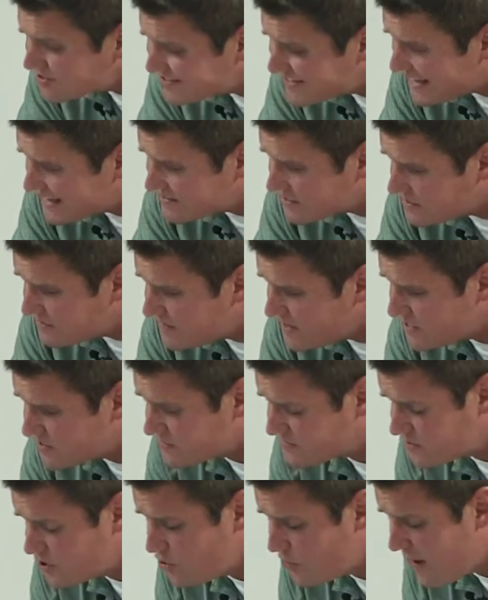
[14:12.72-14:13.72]
says in
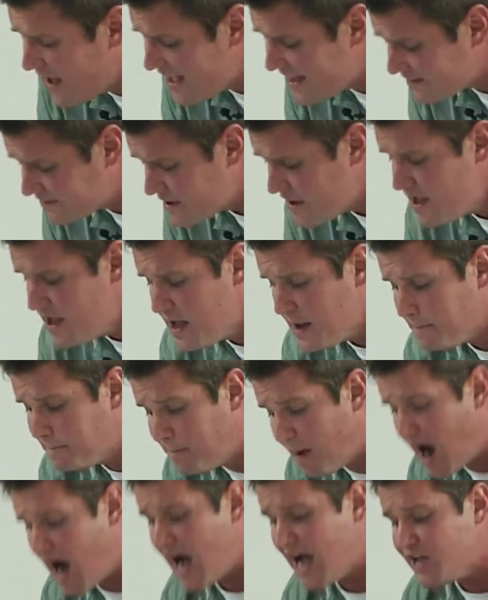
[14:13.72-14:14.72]
Ephesians 2 8,
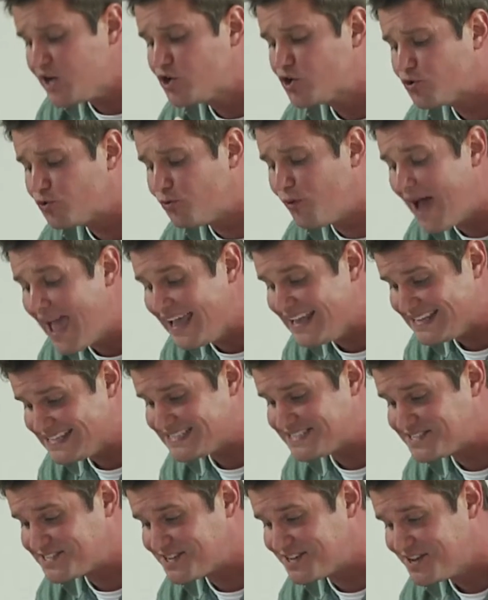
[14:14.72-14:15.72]
by
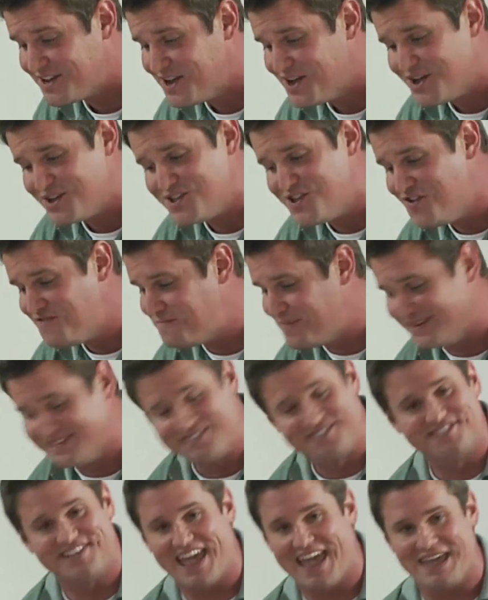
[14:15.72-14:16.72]
grace you've been
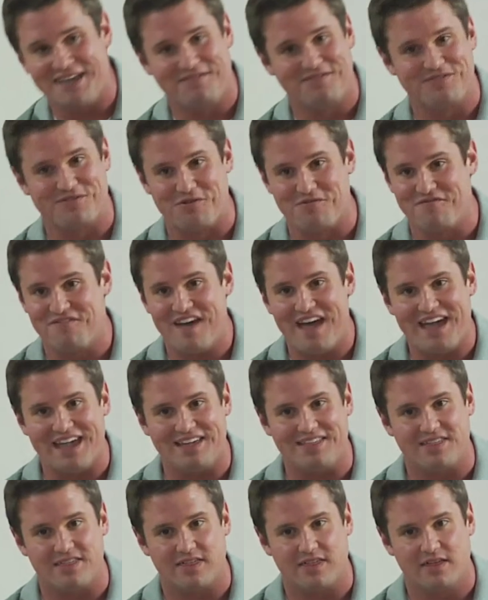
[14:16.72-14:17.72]
saved through
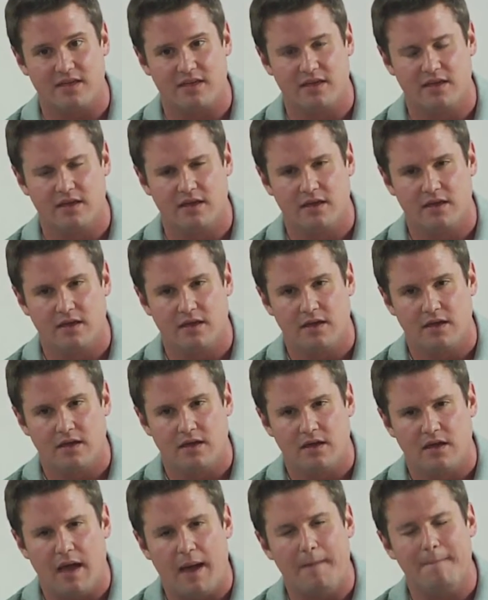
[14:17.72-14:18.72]
faith.
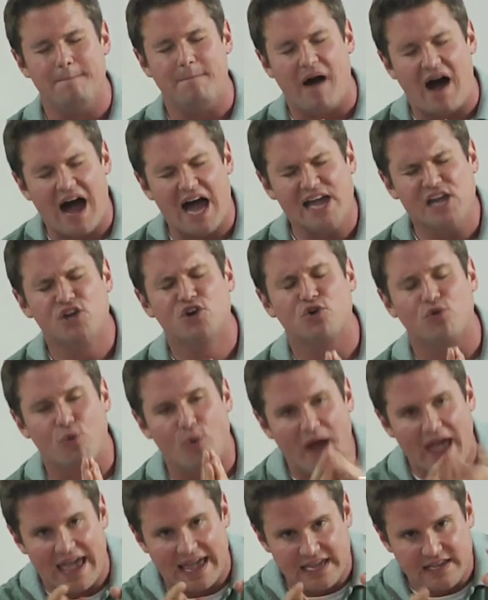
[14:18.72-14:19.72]
By
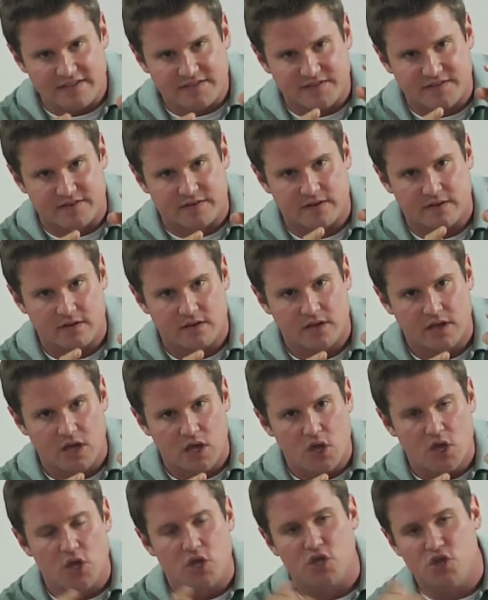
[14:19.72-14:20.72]
grace
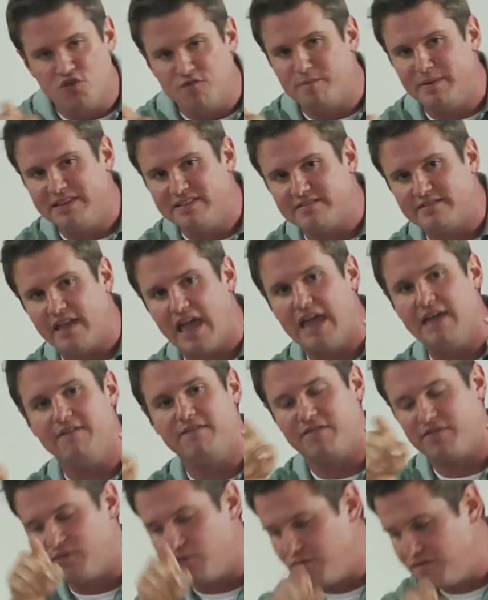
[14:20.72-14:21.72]
You've been saved
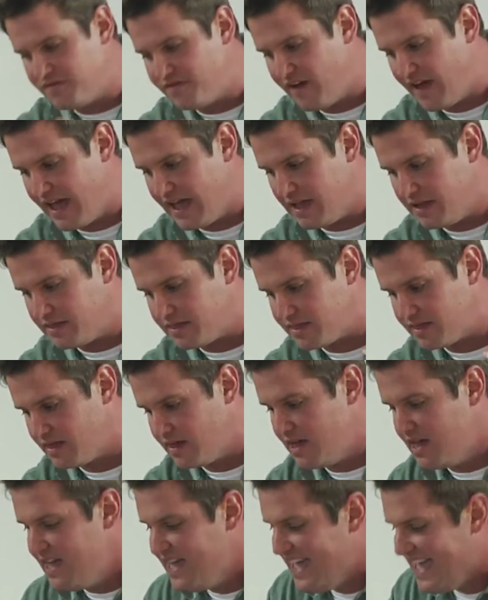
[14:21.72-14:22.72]
through faith.
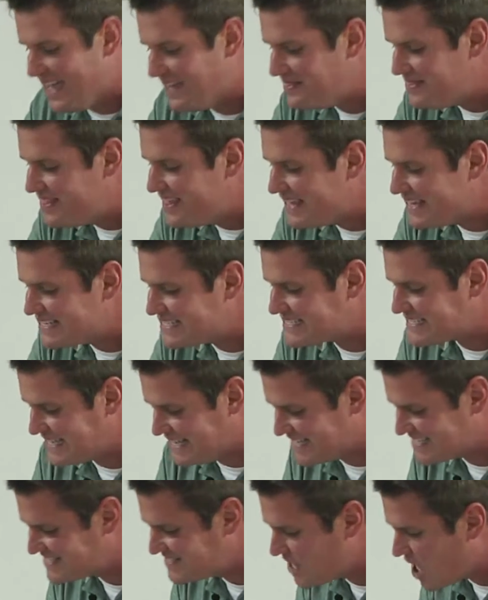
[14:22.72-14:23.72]
And this
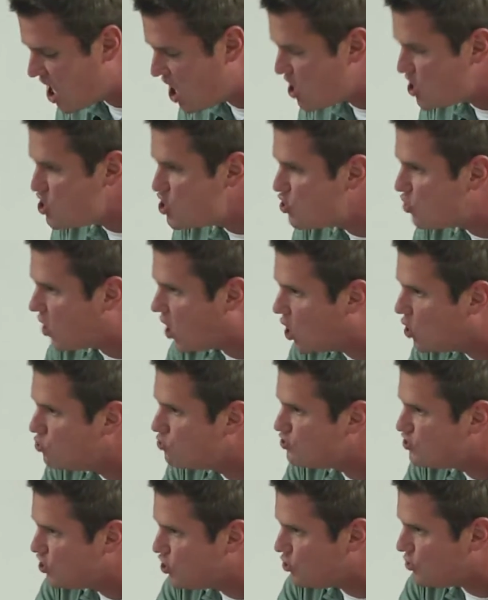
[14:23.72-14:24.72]
is not your
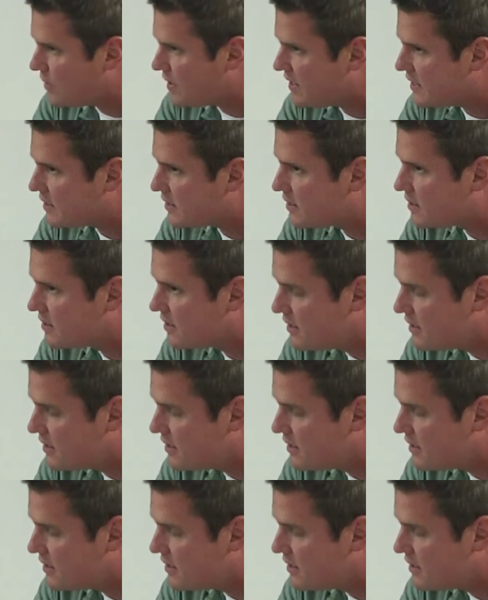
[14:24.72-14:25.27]
own doing,